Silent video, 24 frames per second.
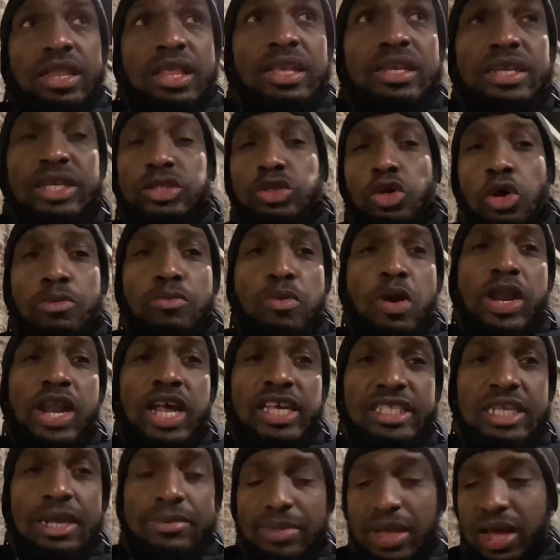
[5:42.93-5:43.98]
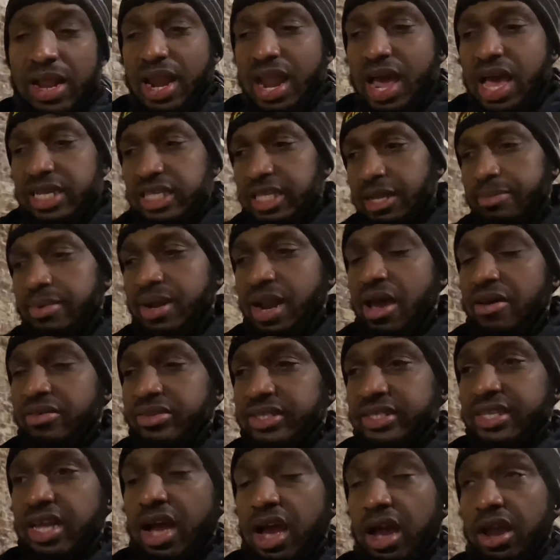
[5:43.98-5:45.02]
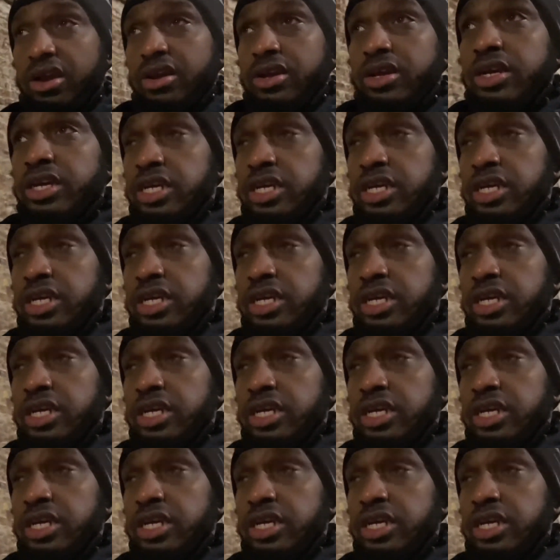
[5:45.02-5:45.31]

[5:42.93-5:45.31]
the two brothers them that lost them life star.